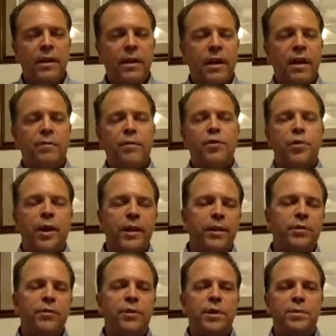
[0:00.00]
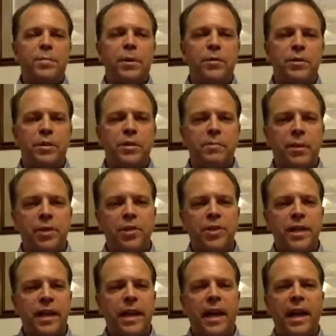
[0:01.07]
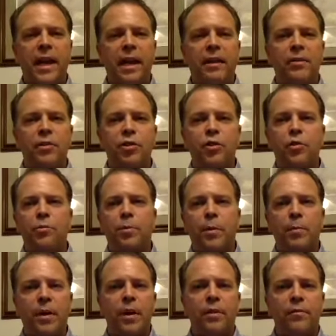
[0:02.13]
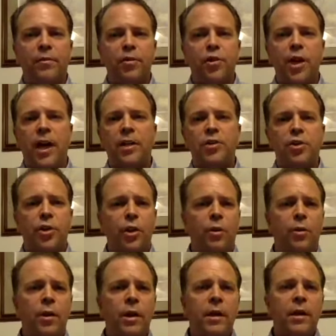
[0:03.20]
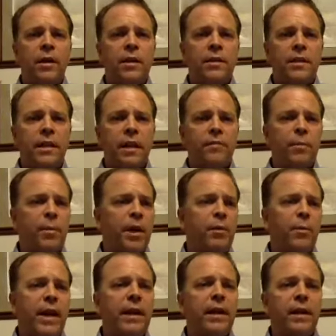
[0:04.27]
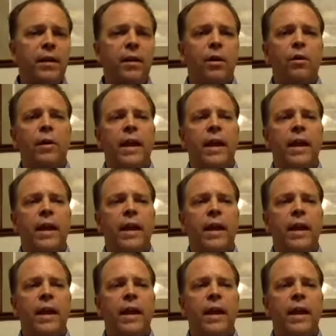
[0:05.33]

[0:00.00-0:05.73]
I've been trying to do these posts as much as I can to prepare for SHOT Show, to get everybody ready to go.